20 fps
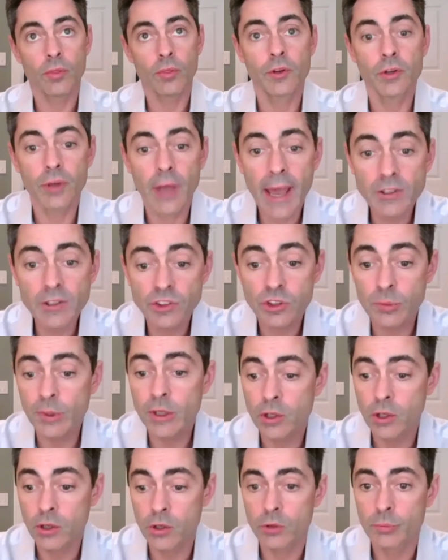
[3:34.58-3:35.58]
There has to be
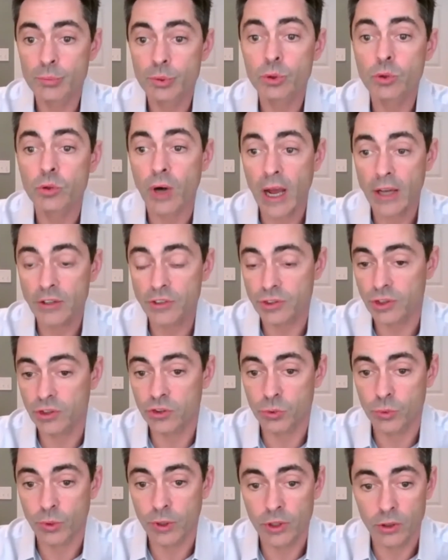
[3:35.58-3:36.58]
a good
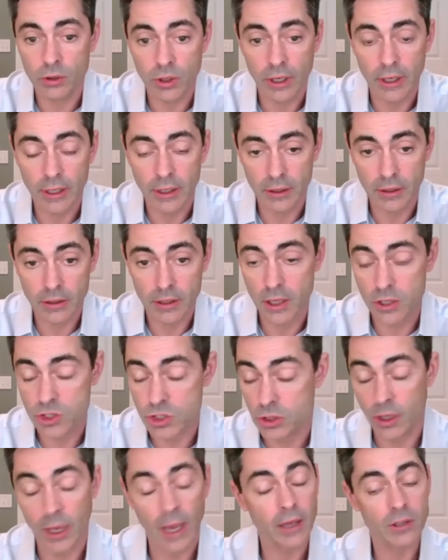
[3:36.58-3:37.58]
process when you're lighting a
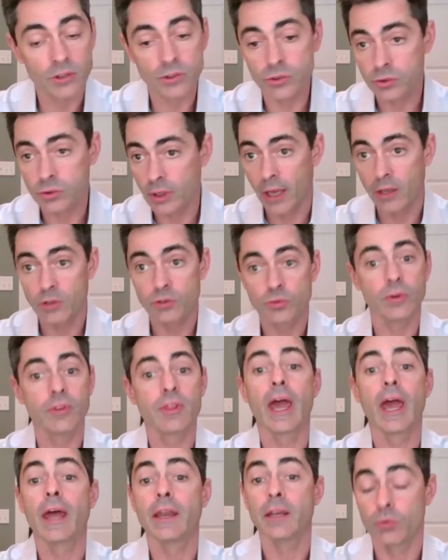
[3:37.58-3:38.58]
kitchen, as with
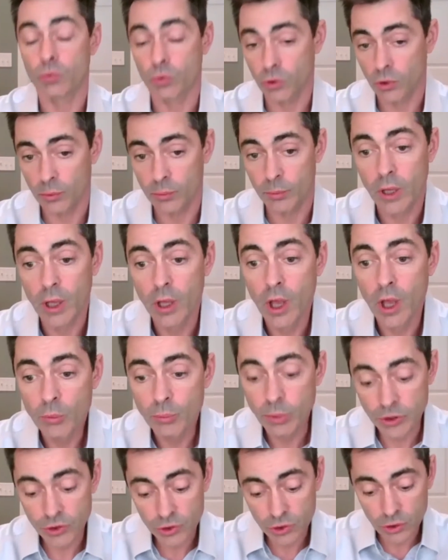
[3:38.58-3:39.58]
any room.
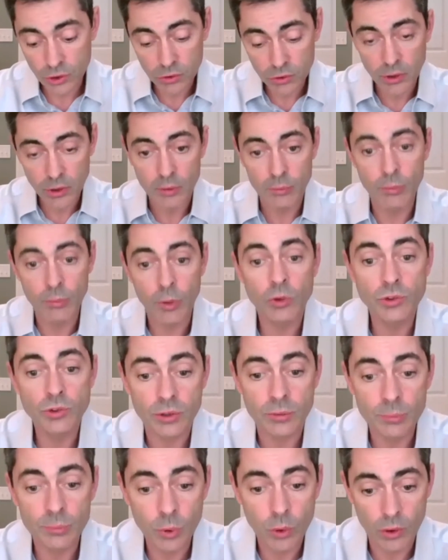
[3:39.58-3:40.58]
But certainly the most
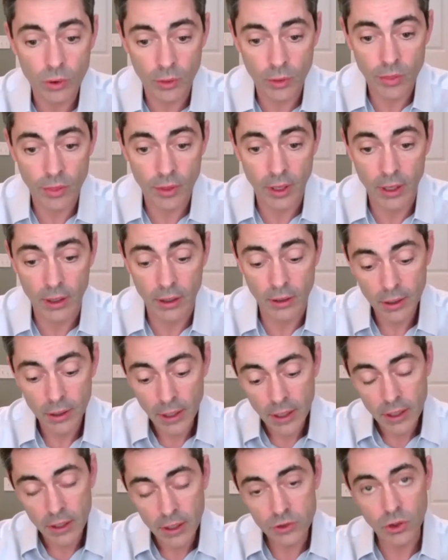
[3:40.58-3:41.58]
important thing
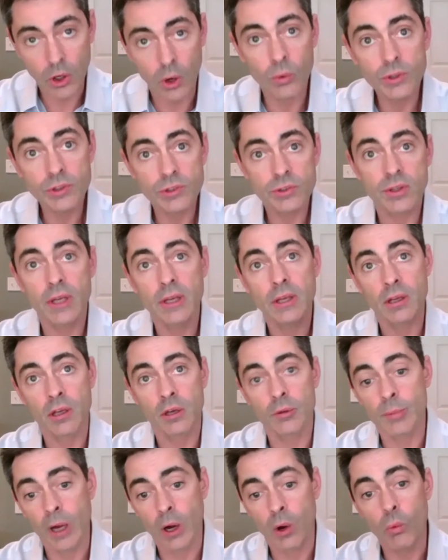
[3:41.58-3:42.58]
is always thinking
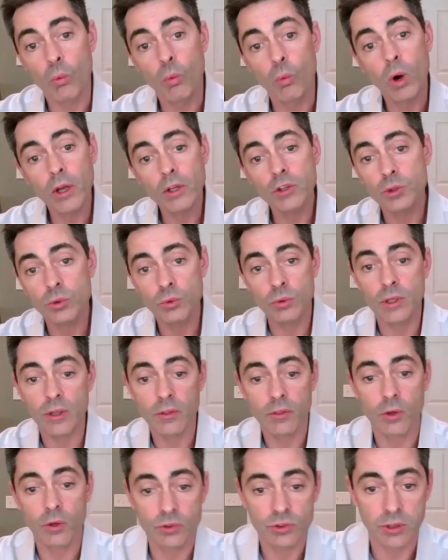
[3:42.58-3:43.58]
about what you need
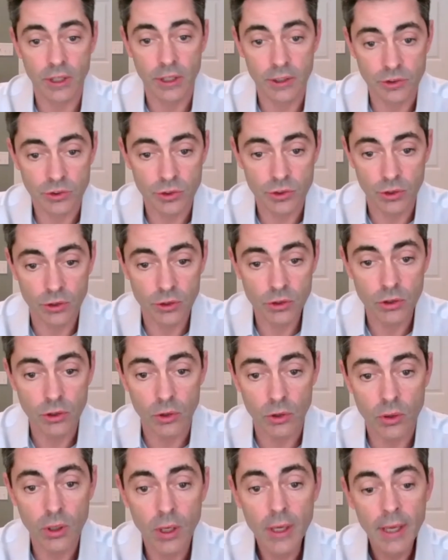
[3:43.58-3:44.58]
those lights to
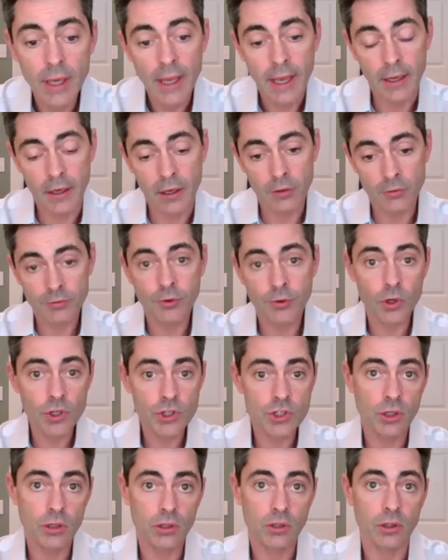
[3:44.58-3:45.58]
do. And
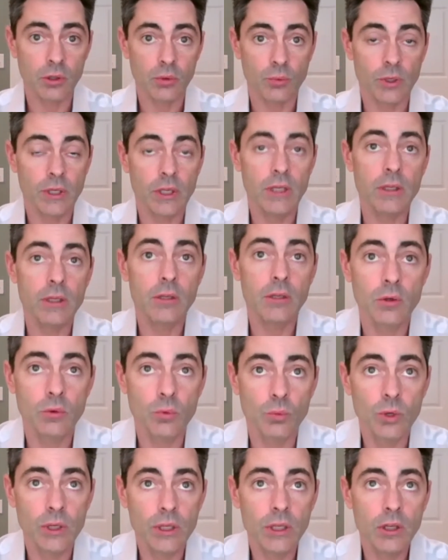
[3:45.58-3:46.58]
unfortunately,
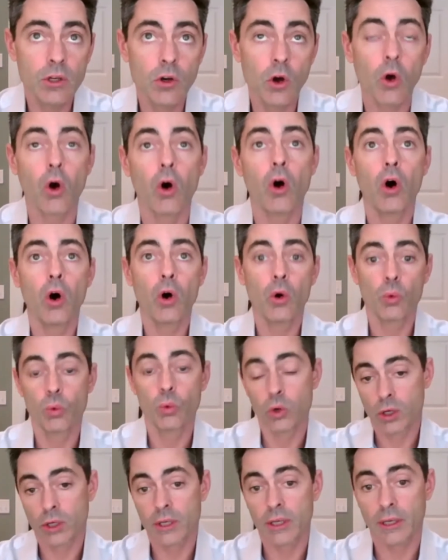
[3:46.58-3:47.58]
we all
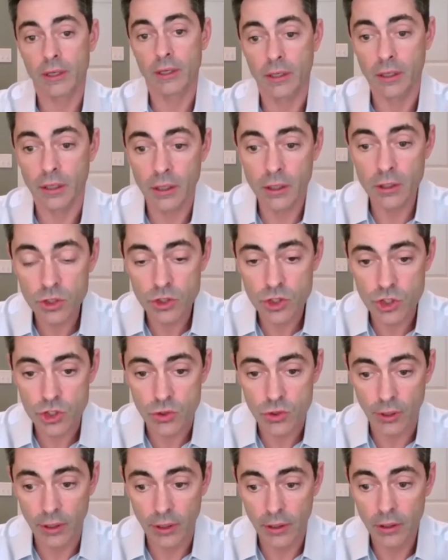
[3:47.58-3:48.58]
work in an
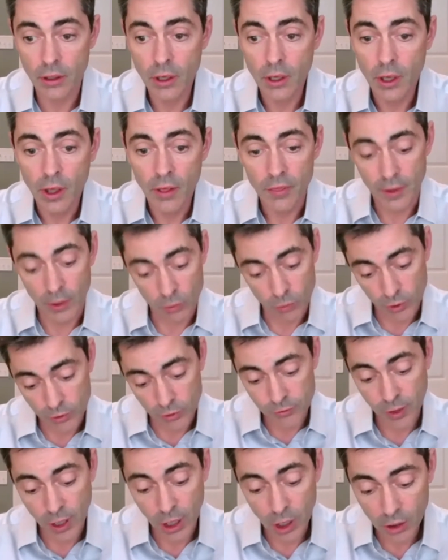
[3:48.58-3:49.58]
industry that
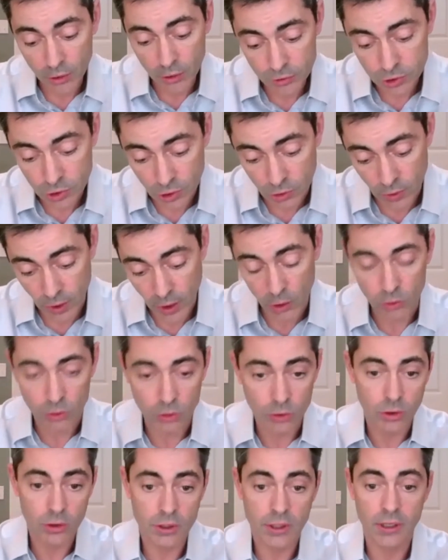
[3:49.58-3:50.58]
revolves
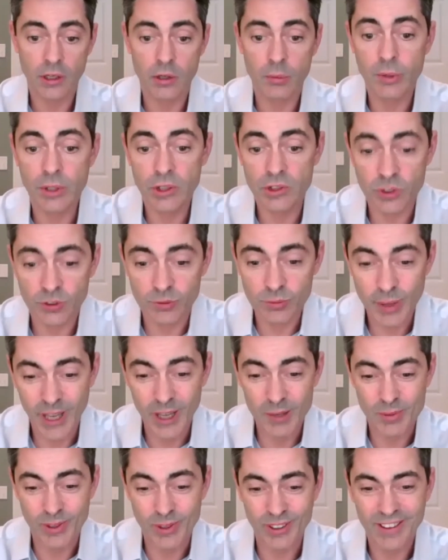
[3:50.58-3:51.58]
around looking at a piece of
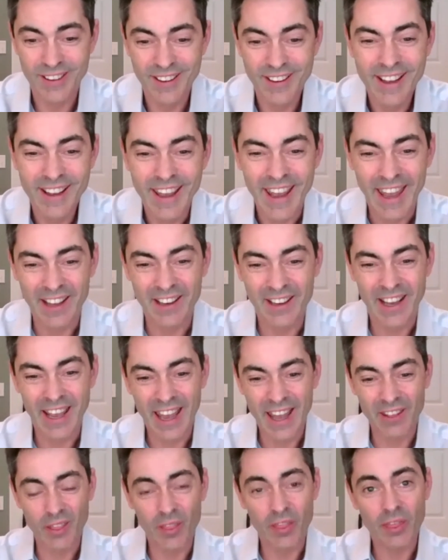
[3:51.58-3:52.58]
paper. And
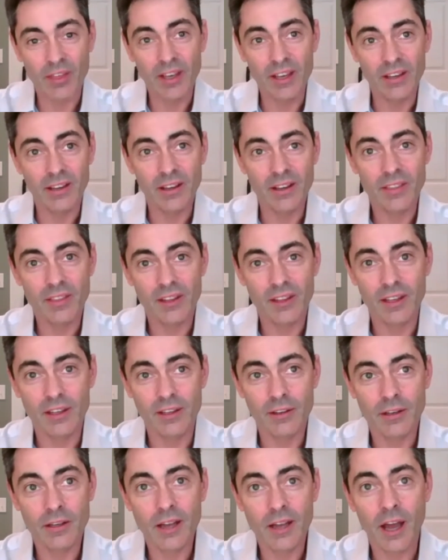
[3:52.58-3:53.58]

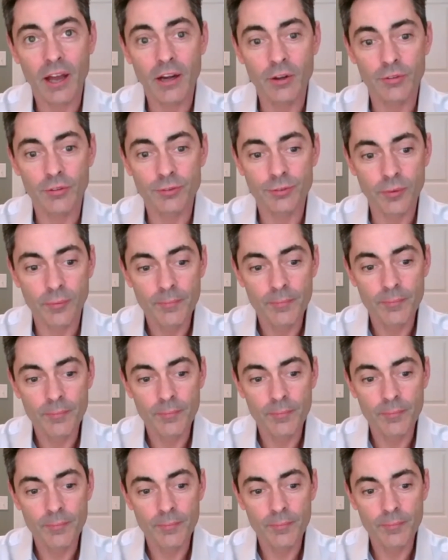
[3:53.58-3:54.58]
the kind of
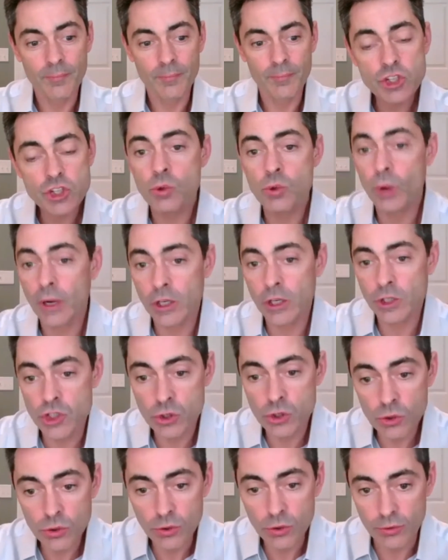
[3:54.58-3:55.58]

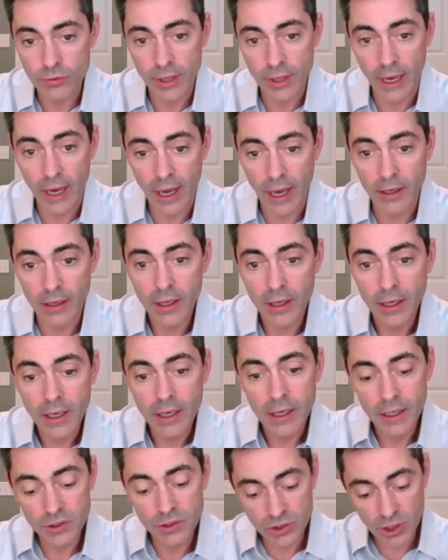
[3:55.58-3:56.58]
catch-22 of that
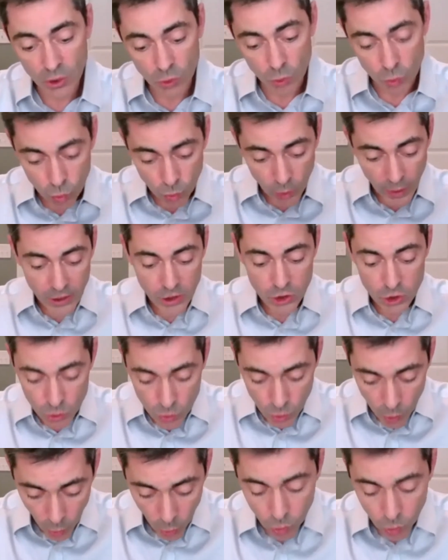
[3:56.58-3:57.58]
is that when
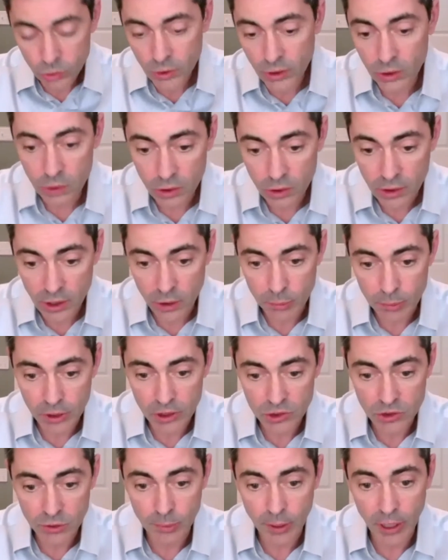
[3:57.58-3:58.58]
you only look at a
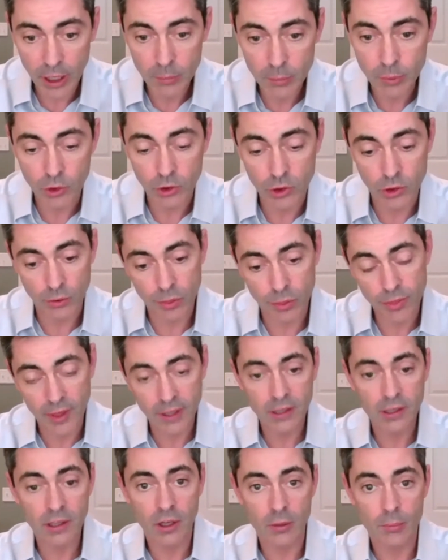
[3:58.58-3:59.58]
piece of paper, you're
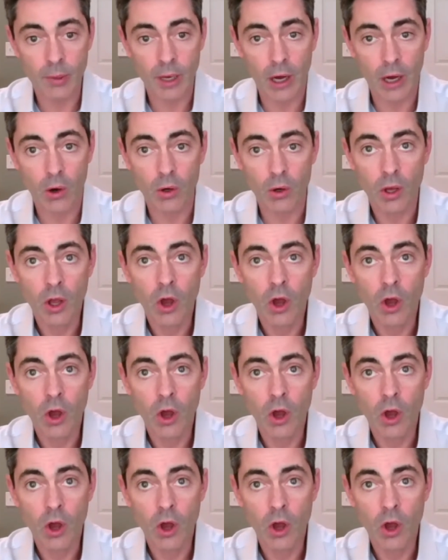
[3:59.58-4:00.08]
thinking about